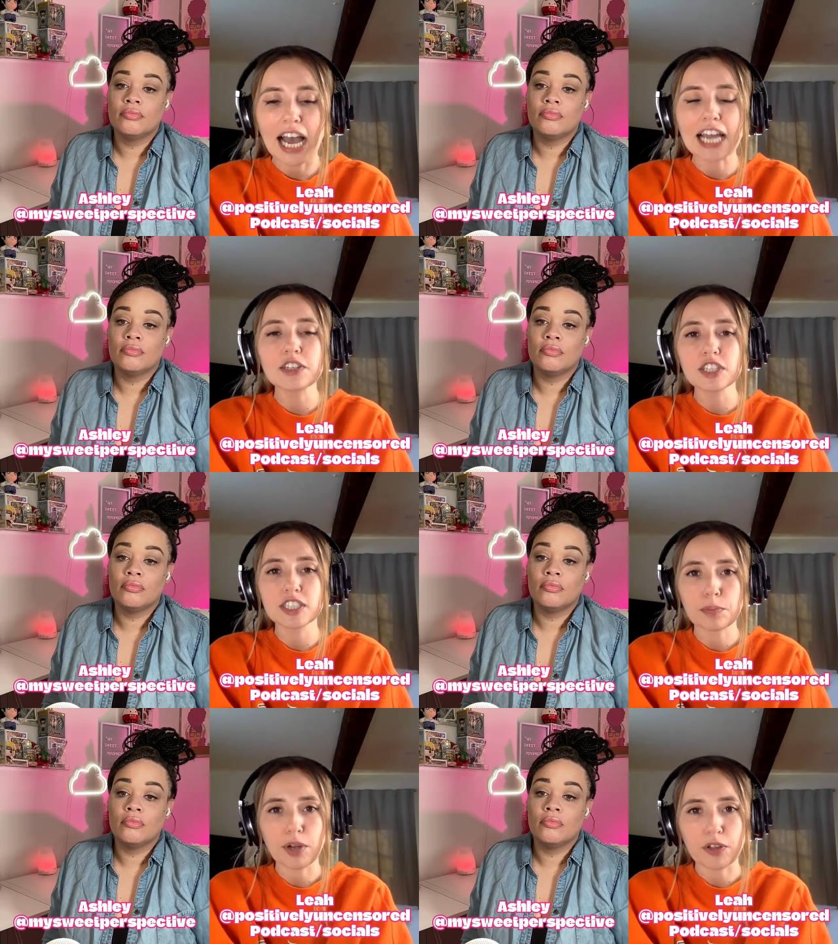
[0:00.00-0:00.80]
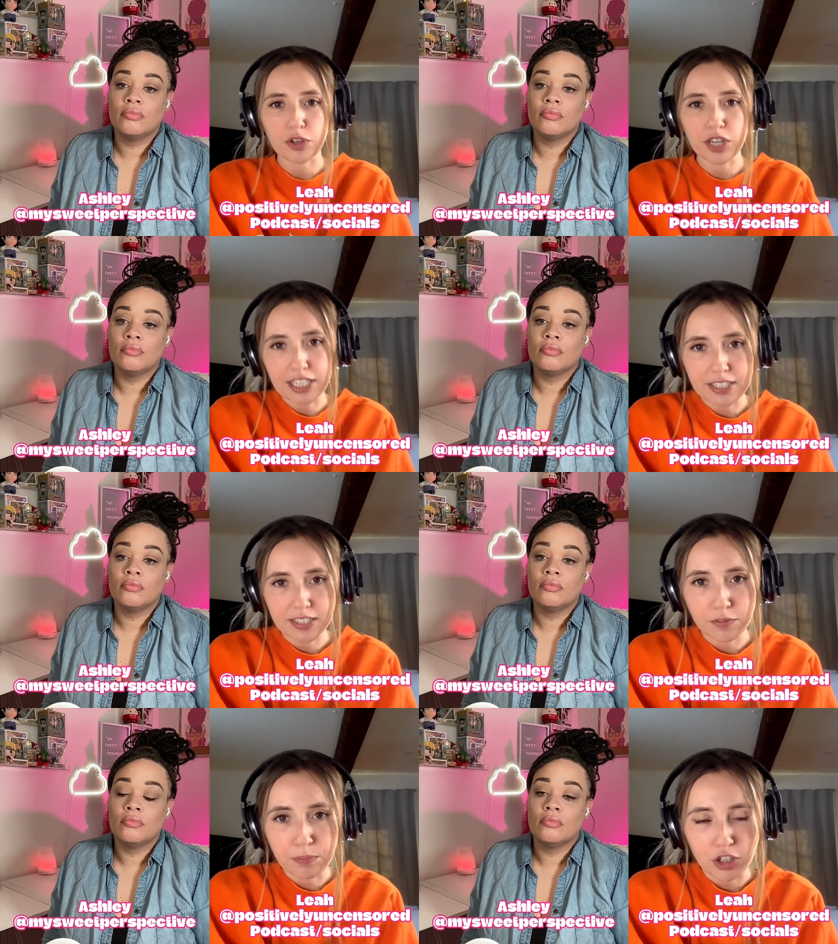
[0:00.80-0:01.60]
Speaker 1: I looked up other
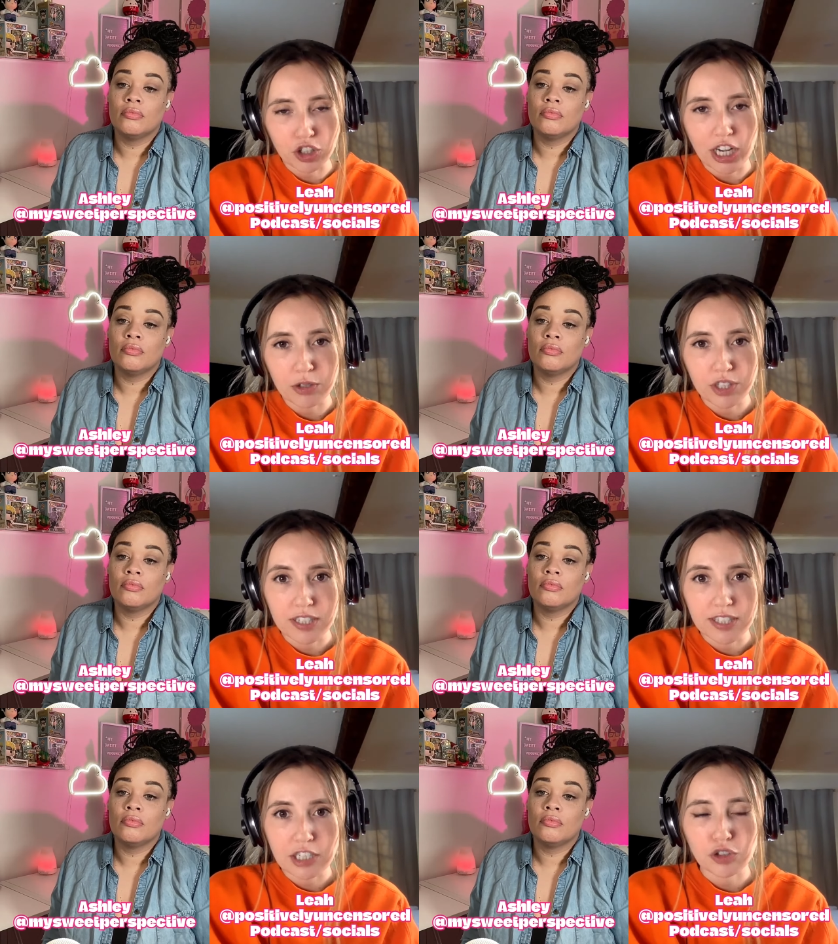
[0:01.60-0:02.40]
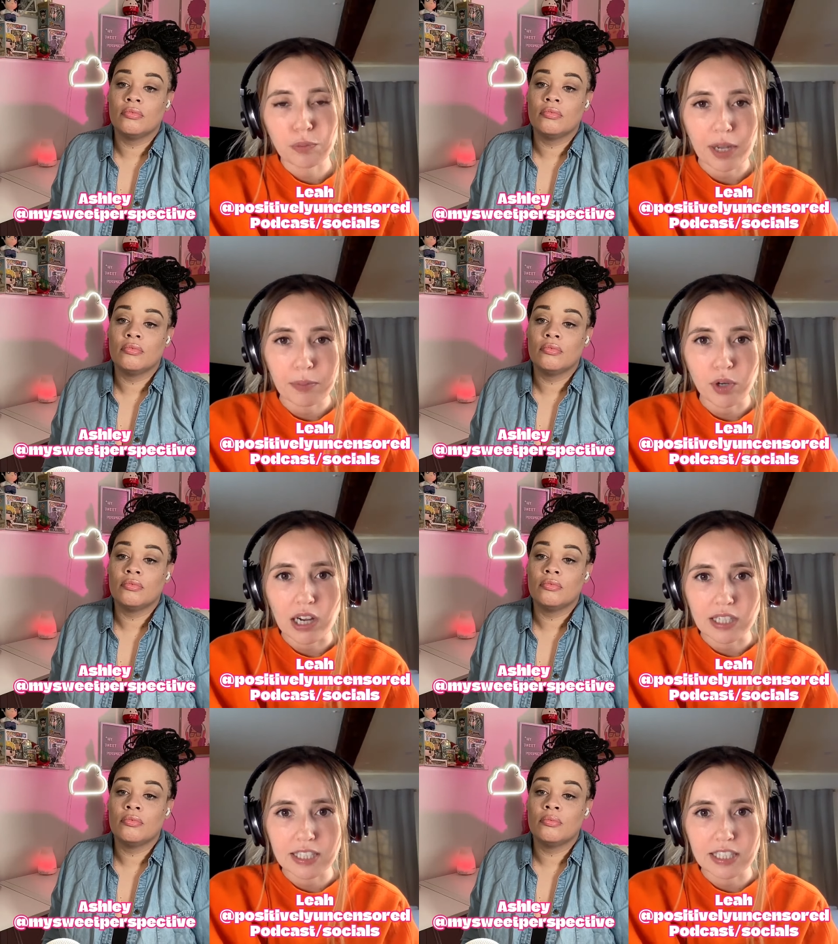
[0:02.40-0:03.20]
cases of Munchausen syndrome by
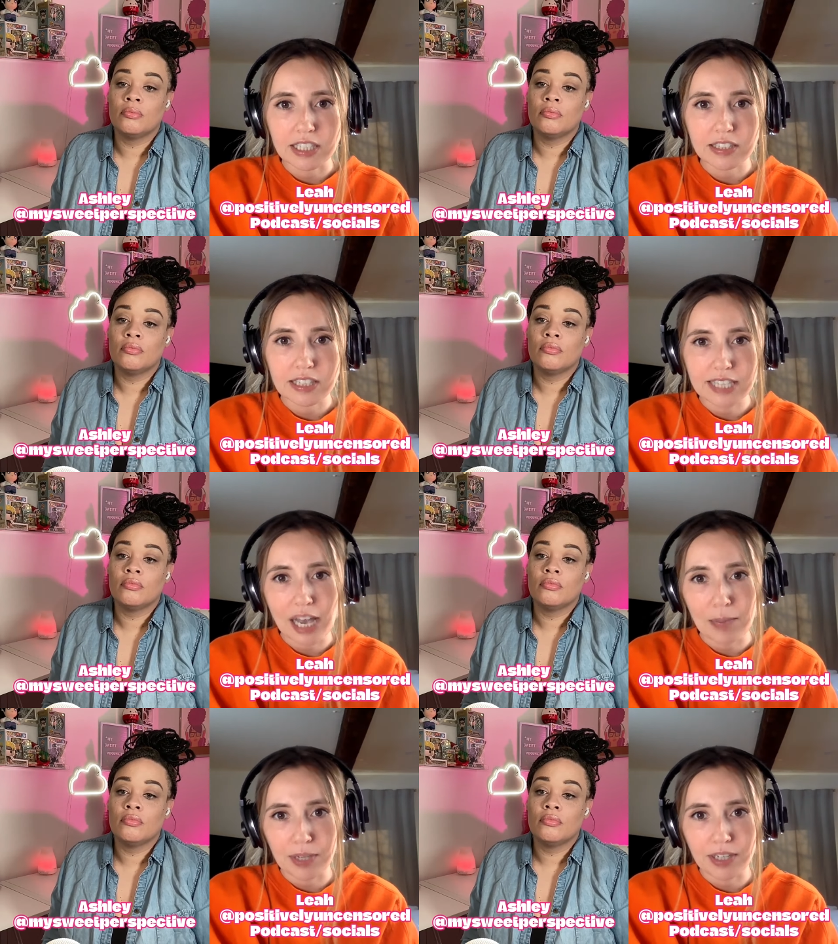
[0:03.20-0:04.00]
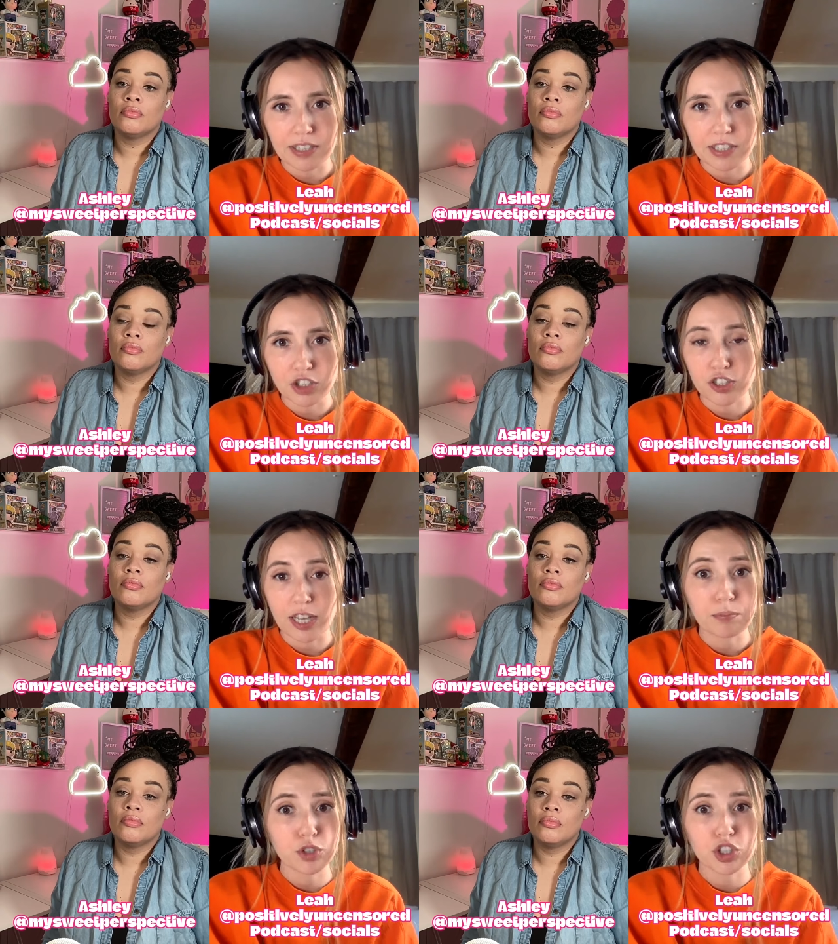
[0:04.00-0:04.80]
proxy that's happened because
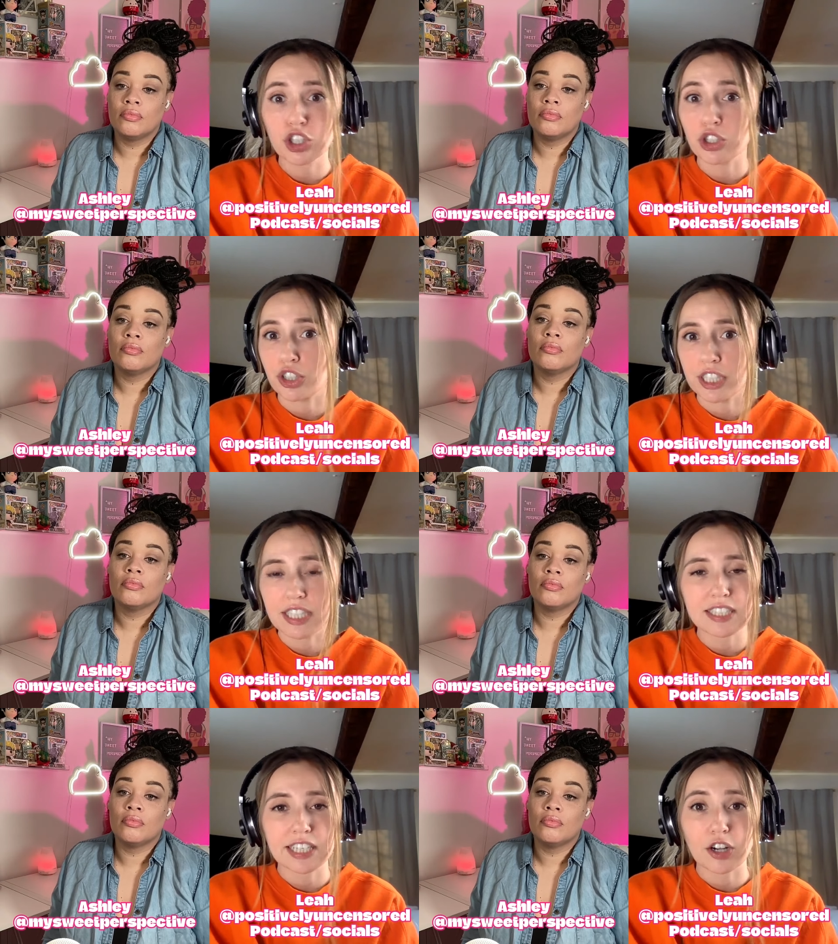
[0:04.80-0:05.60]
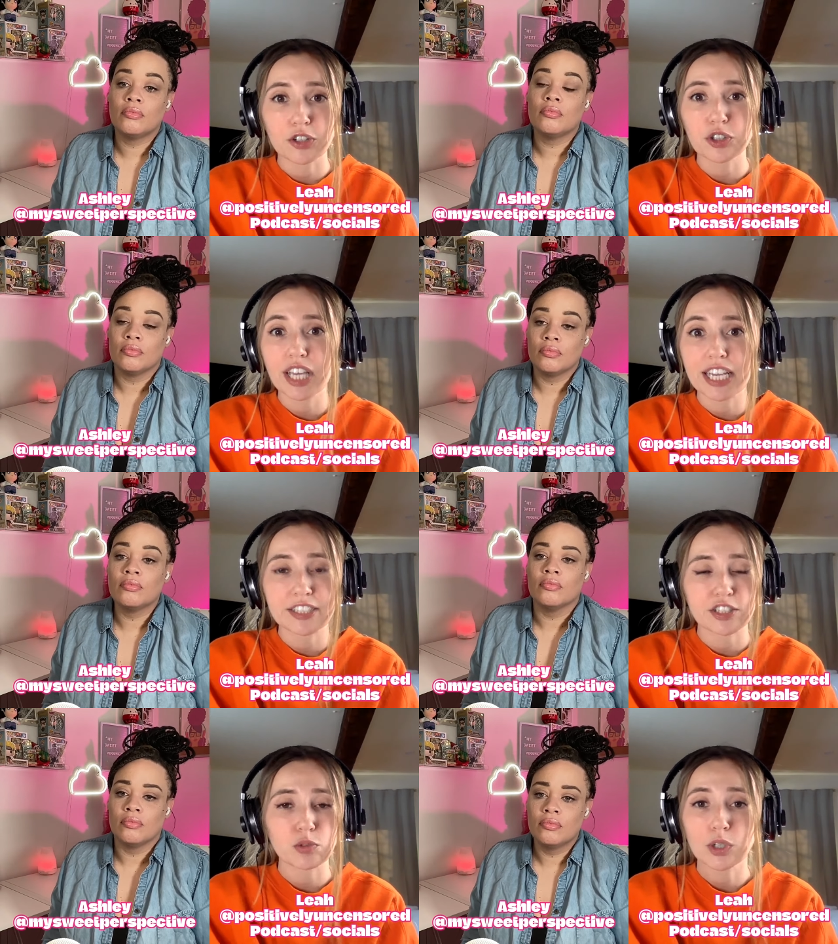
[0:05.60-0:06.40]
I'm just curious. Like, are there
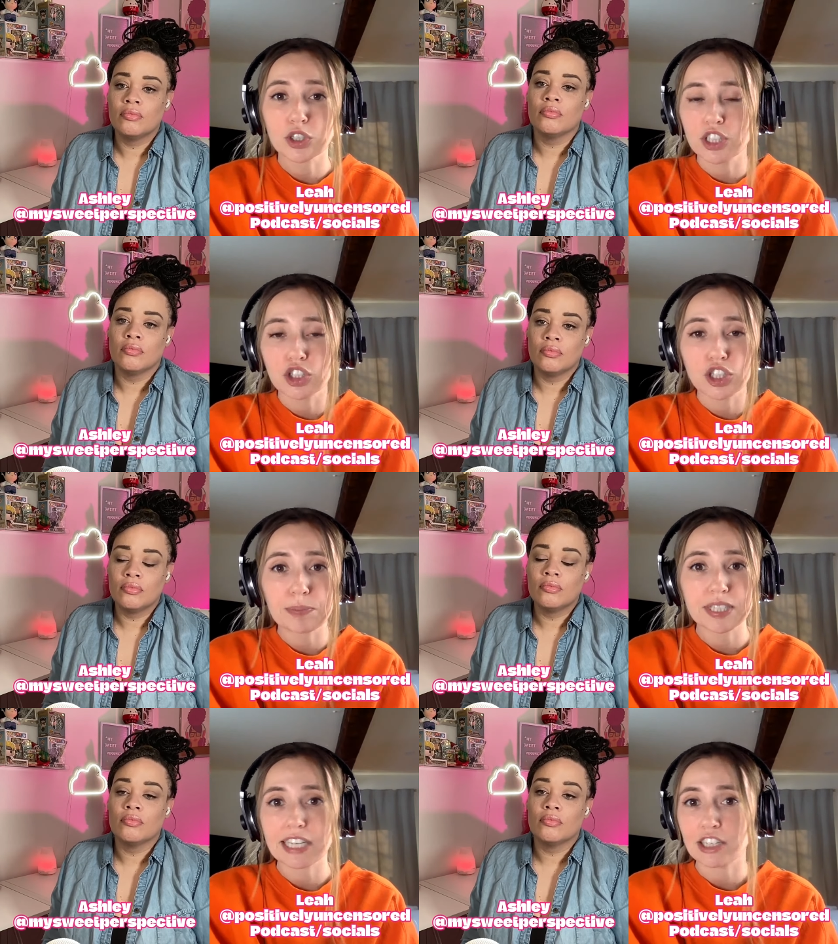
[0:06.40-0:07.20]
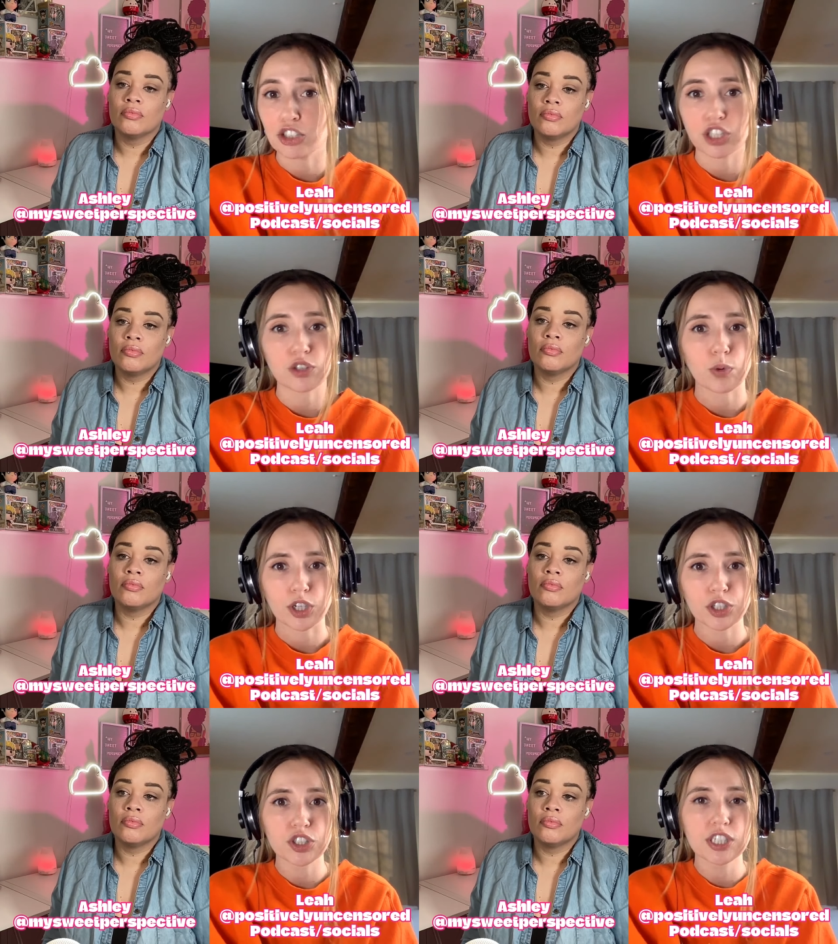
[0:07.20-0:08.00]
cases worse than Gypsy? Is she the
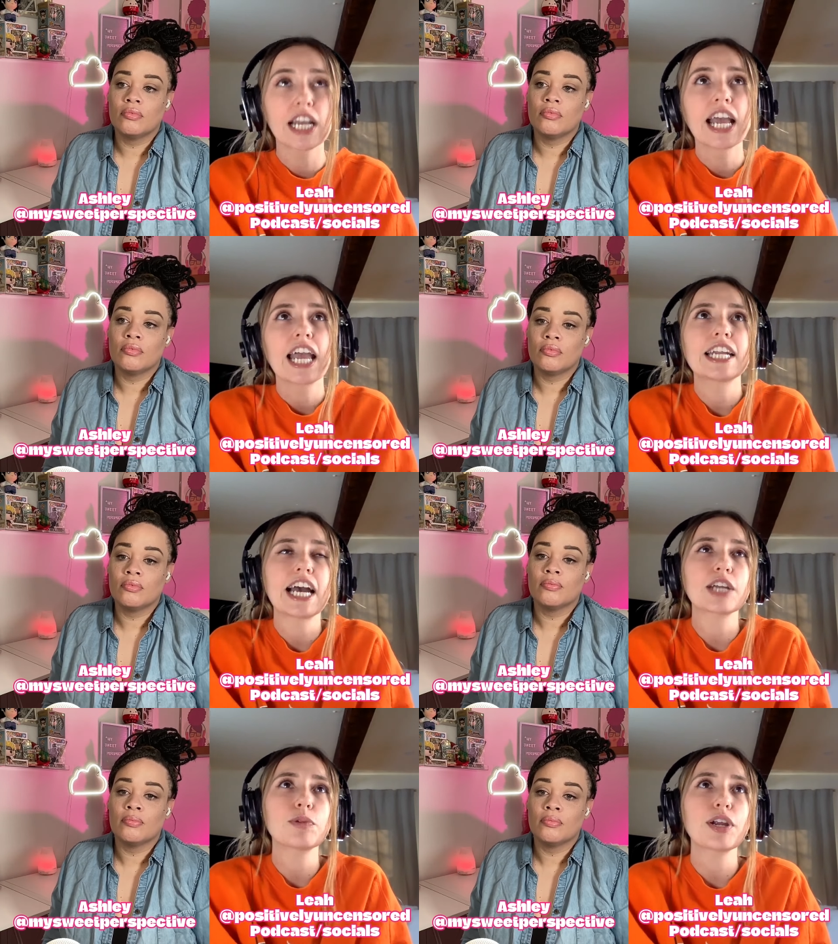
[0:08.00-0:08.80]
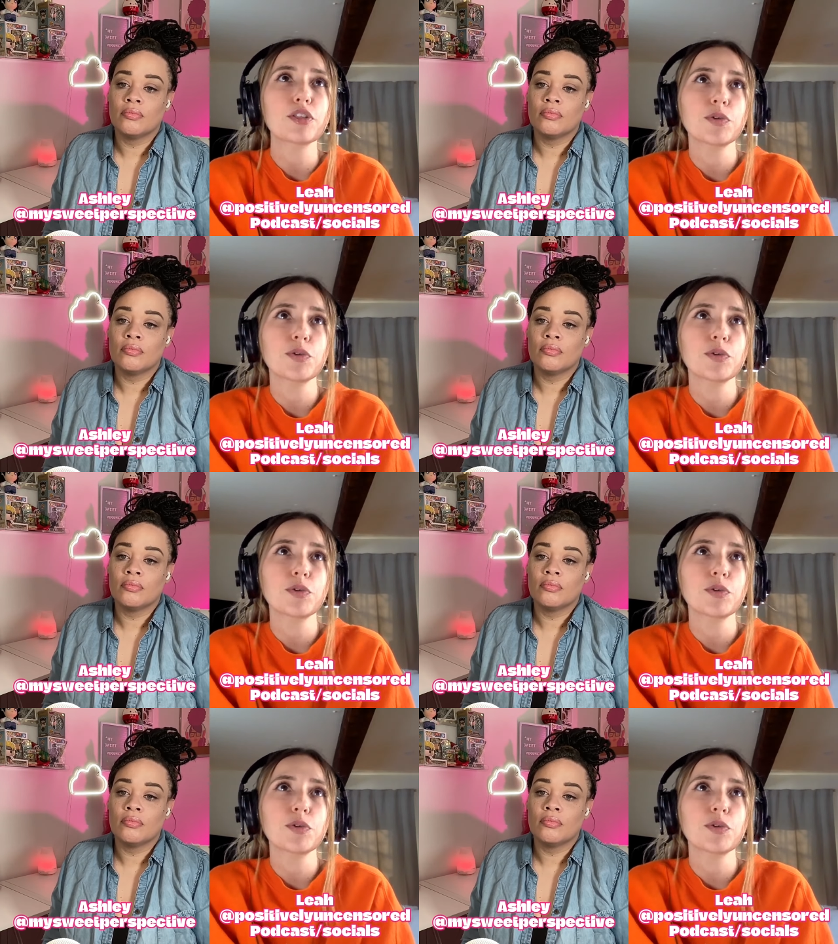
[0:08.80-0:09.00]
worst? And I read